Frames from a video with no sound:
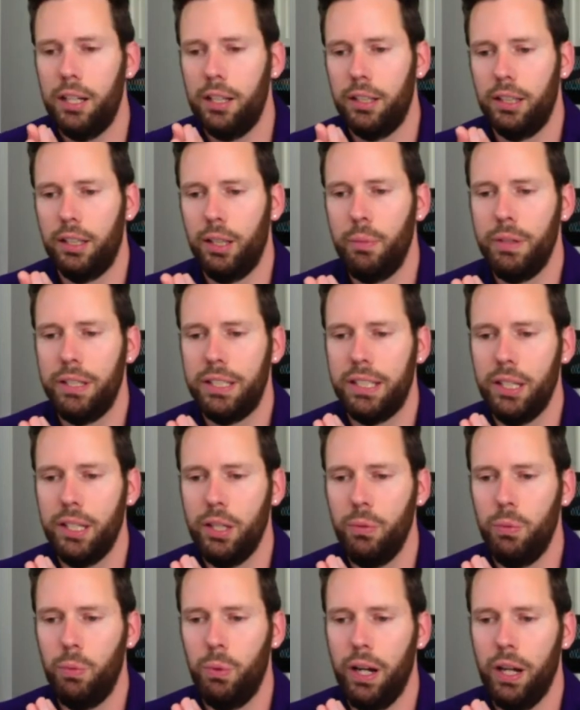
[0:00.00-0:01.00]
let me see
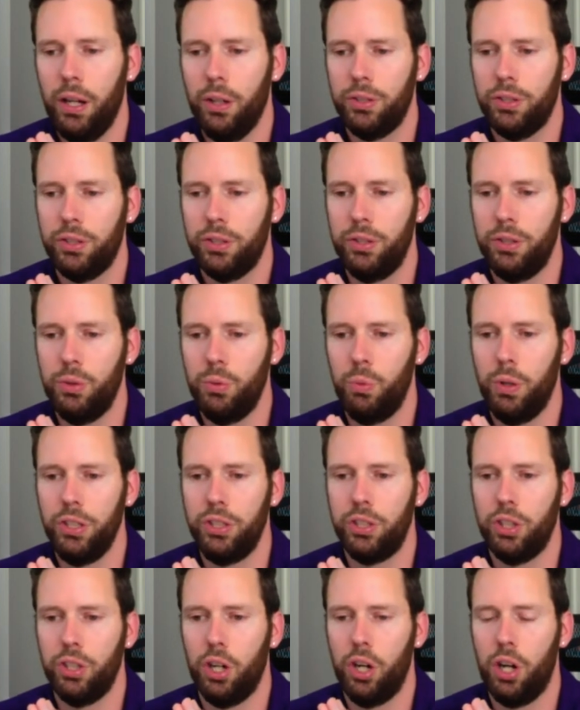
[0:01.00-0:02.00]
what else
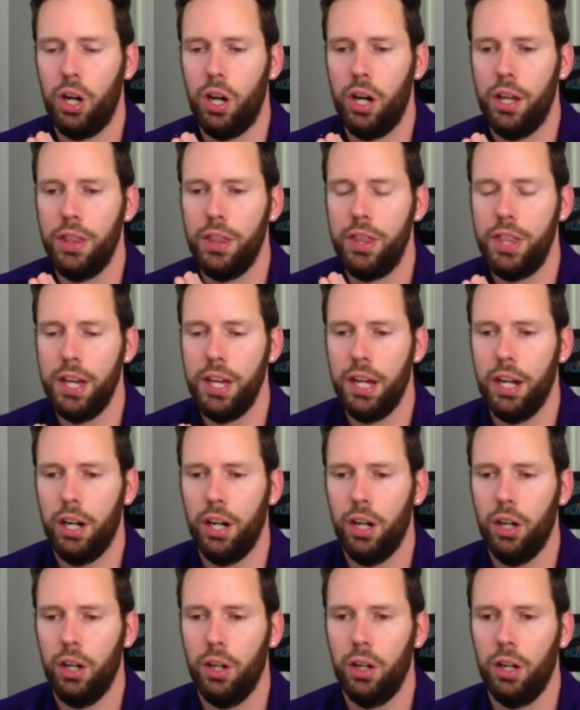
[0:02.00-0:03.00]
was on
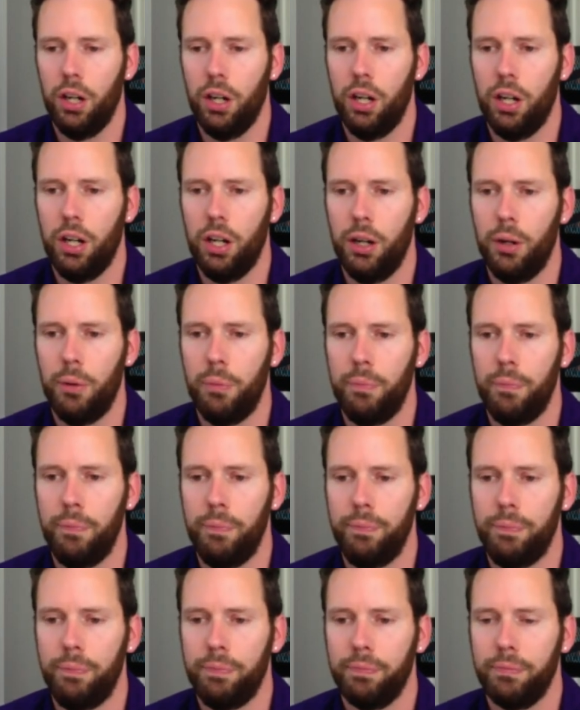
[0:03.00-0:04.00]
there.
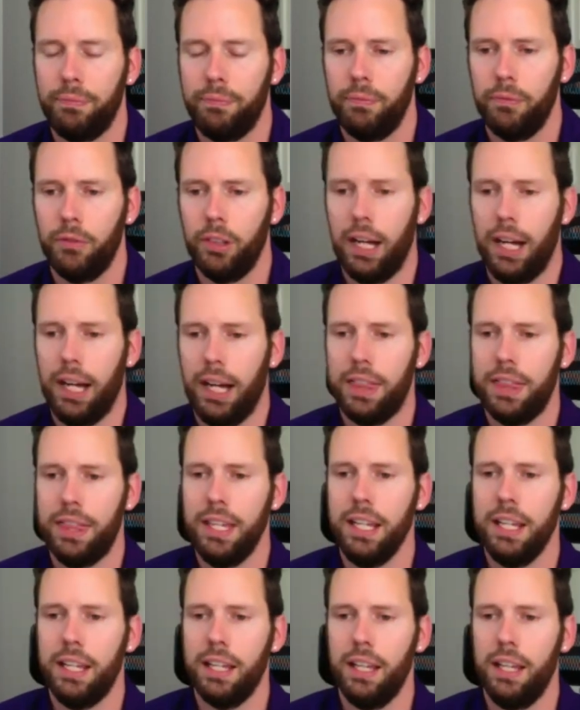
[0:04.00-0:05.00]
I
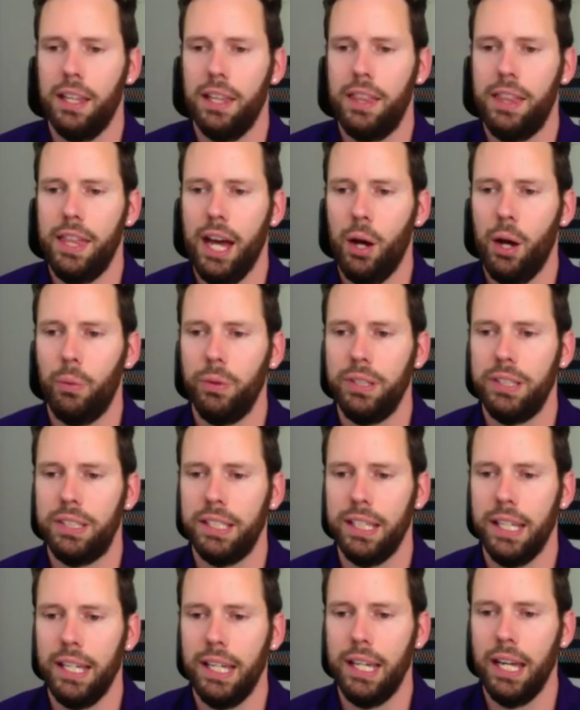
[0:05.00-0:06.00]
think that
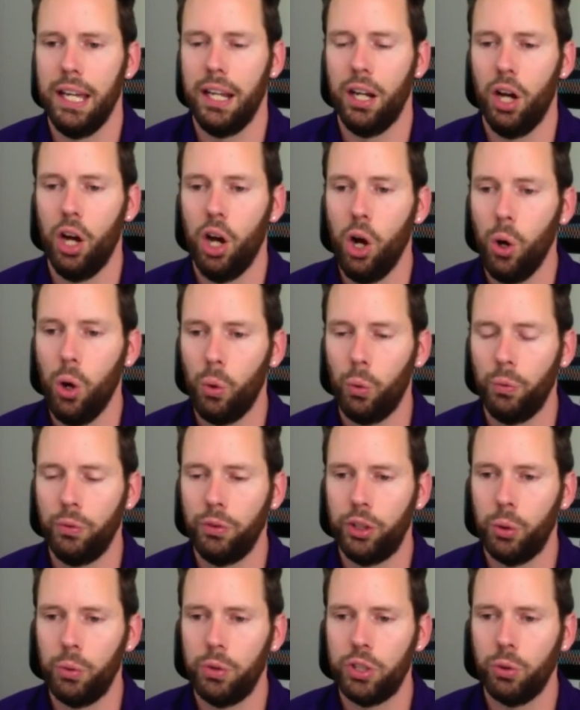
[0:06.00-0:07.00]
was it. Oh,
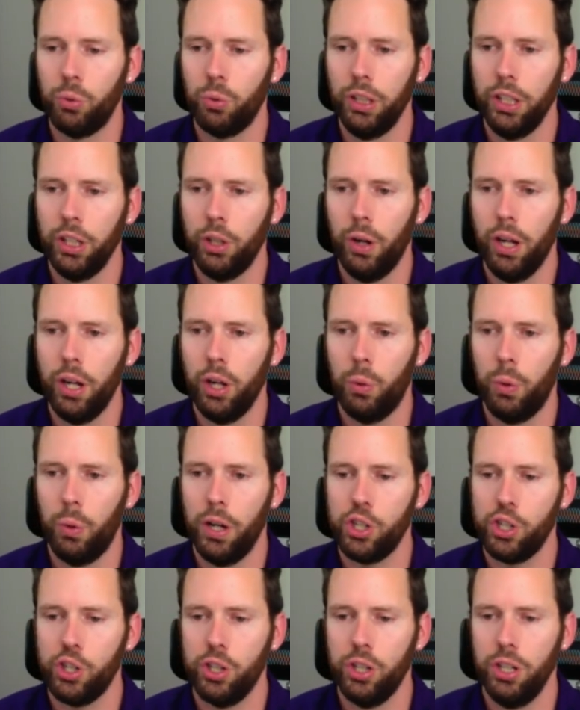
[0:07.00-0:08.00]
there was a really great
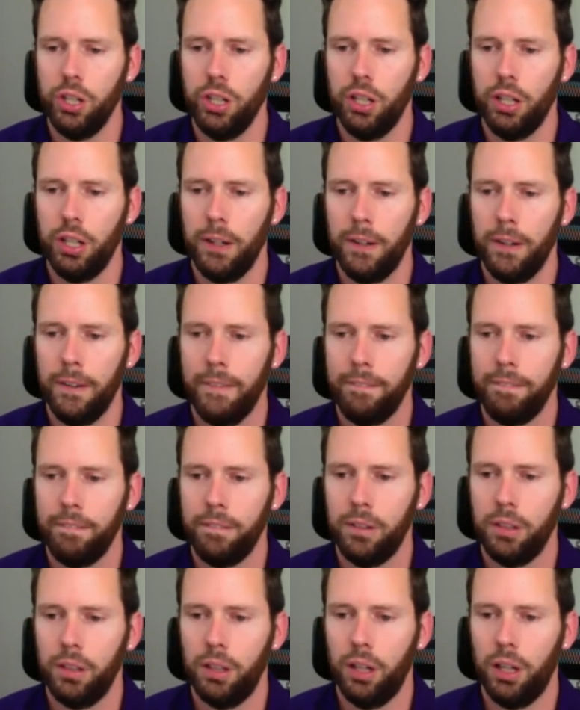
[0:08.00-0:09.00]
question.
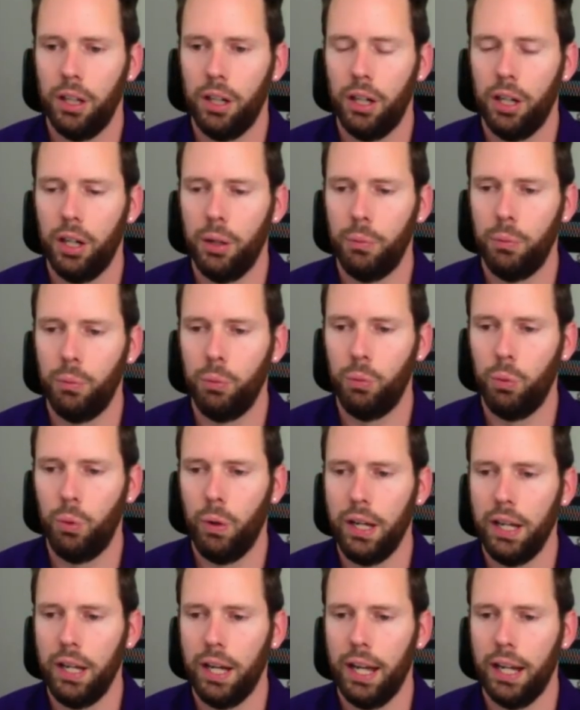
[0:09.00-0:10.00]

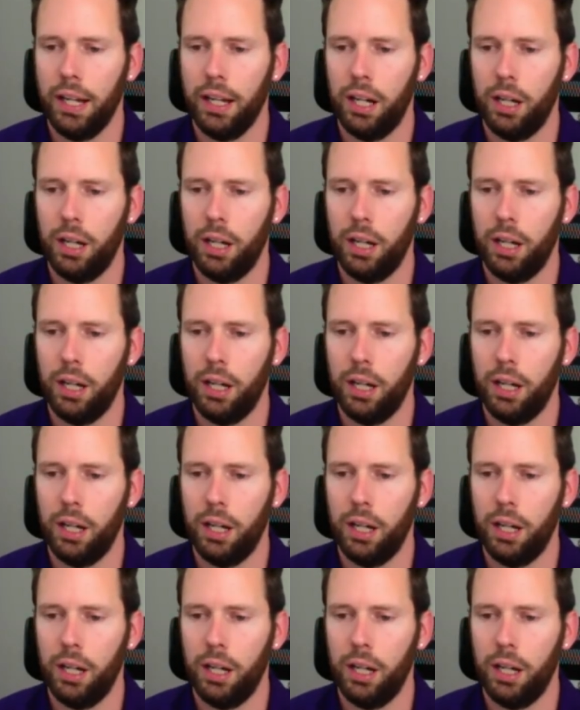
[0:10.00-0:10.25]
Wait, hang on,